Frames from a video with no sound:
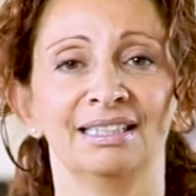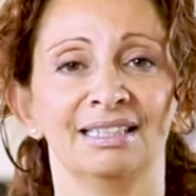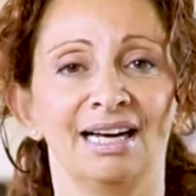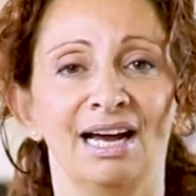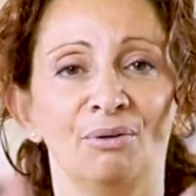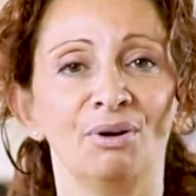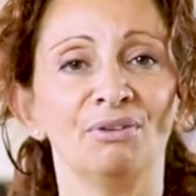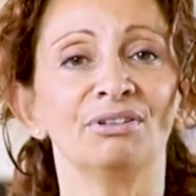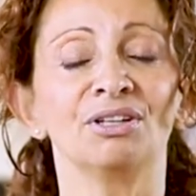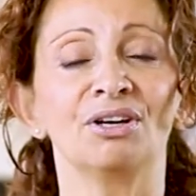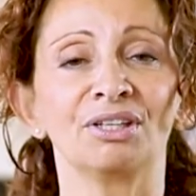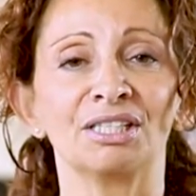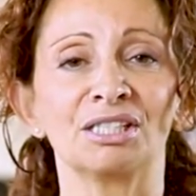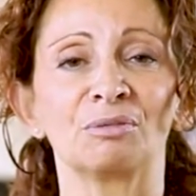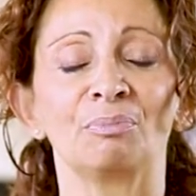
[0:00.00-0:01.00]
however
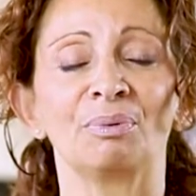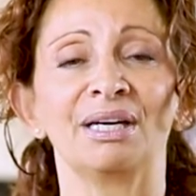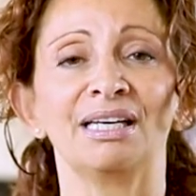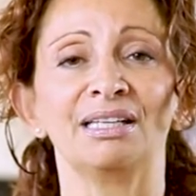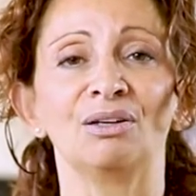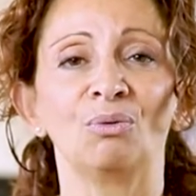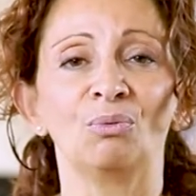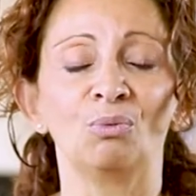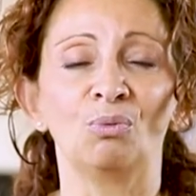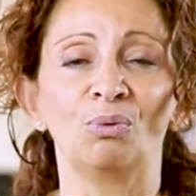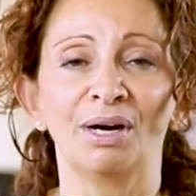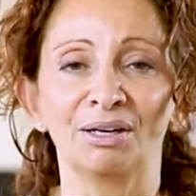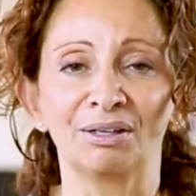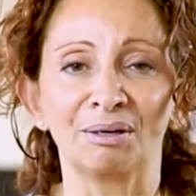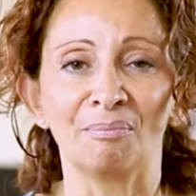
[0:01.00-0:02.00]
long it's been,
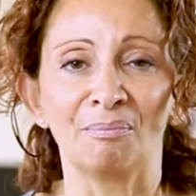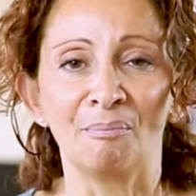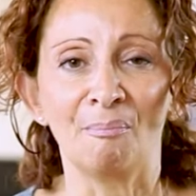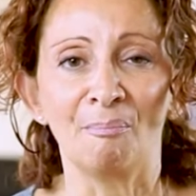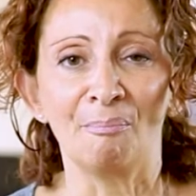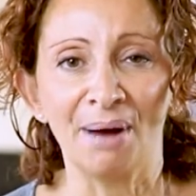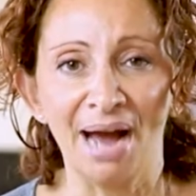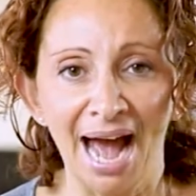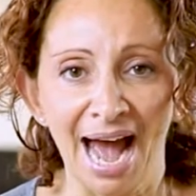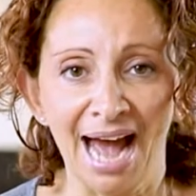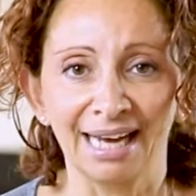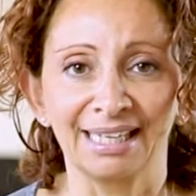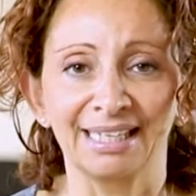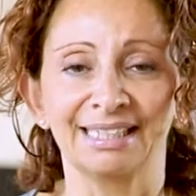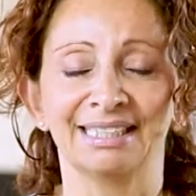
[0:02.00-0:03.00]
welcome
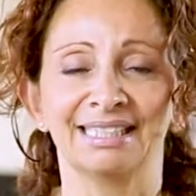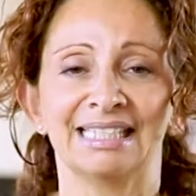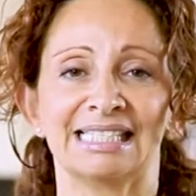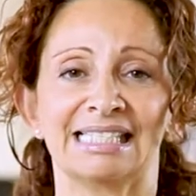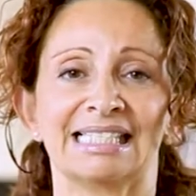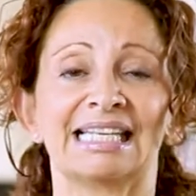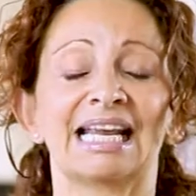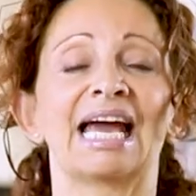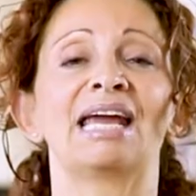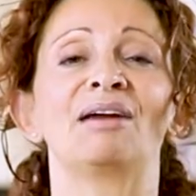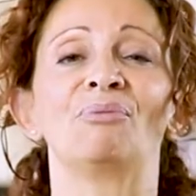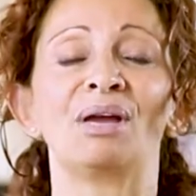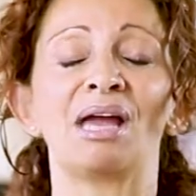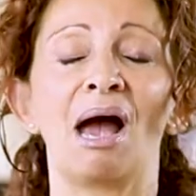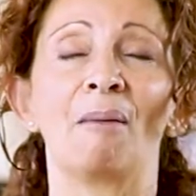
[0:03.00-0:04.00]
back. Today
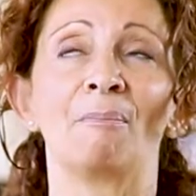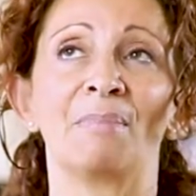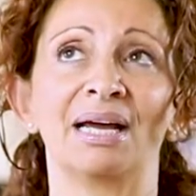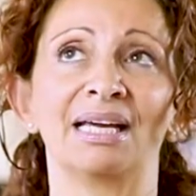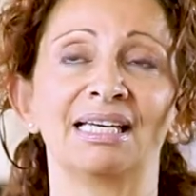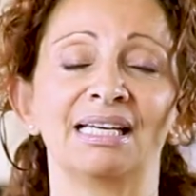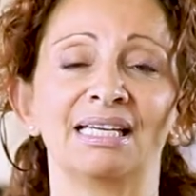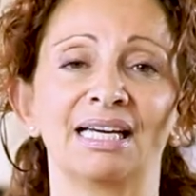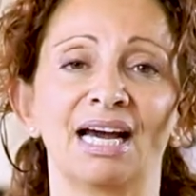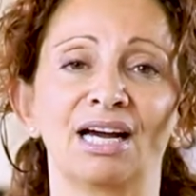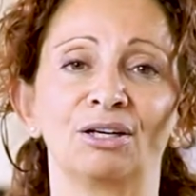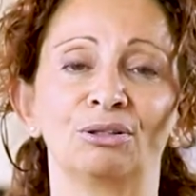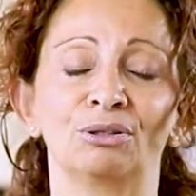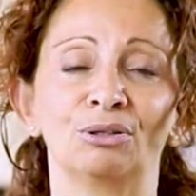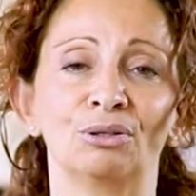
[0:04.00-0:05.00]
we are making a
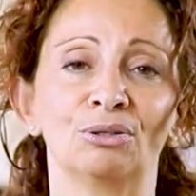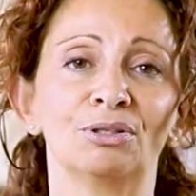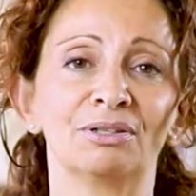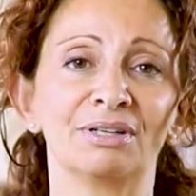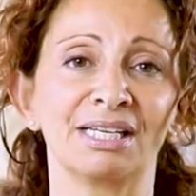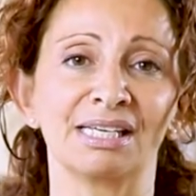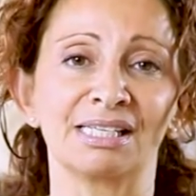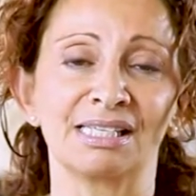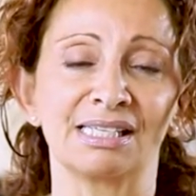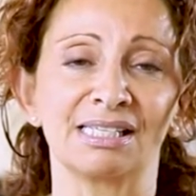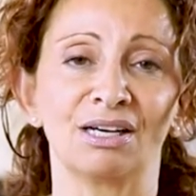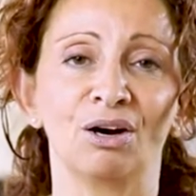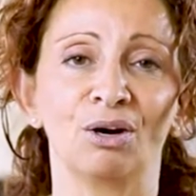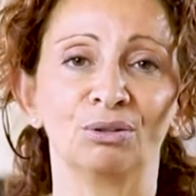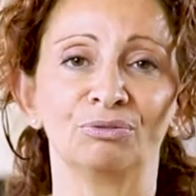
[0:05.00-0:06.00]
glorious
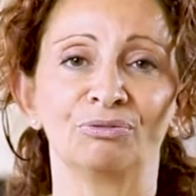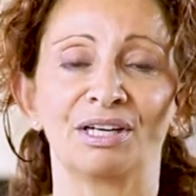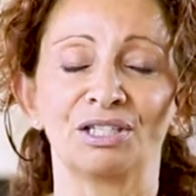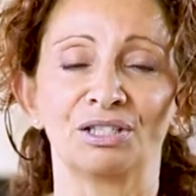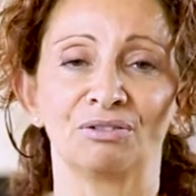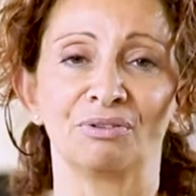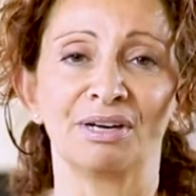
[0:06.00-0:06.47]
old-fashioned